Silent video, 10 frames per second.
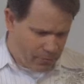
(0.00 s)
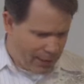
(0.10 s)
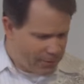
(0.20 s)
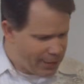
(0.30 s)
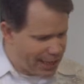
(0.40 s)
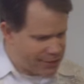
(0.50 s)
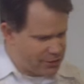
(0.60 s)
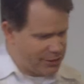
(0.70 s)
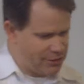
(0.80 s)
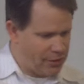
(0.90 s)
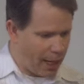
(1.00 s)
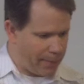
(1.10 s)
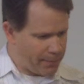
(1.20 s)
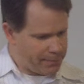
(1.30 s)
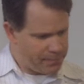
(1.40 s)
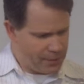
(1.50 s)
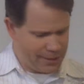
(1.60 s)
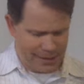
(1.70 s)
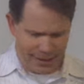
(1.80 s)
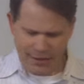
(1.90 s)
And when we actually stop
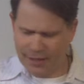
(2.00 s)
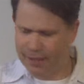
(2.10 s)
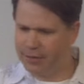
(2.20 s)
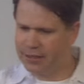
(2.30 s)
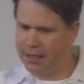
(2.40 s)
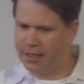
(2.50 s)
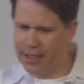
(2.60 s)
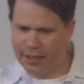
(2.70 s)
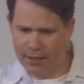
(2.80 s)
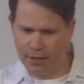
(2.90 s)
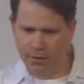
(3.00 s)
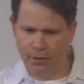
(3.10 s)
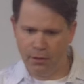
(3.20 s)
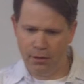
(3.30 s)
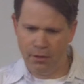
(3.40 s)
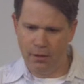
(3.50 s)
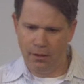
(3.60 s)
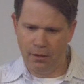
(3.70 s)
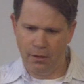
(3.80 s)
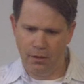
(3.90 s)
and take the time to say thank you,
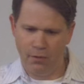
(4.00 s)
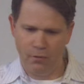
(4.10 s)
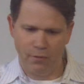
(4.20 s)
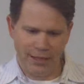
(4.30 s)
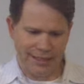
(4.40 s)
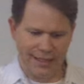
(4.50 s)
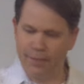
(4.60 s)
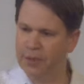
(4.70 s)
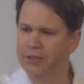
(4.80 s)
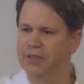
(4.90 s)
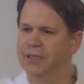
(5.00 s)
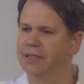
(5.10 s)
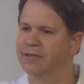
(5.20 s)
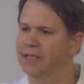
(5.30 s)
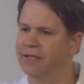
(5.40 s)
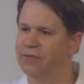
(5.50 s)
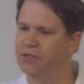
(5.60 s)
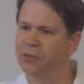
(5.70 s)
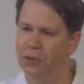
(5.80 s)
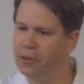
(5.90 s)
we see a person instead of
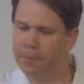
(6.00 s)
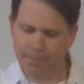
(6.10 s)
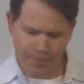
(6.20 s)
a tool.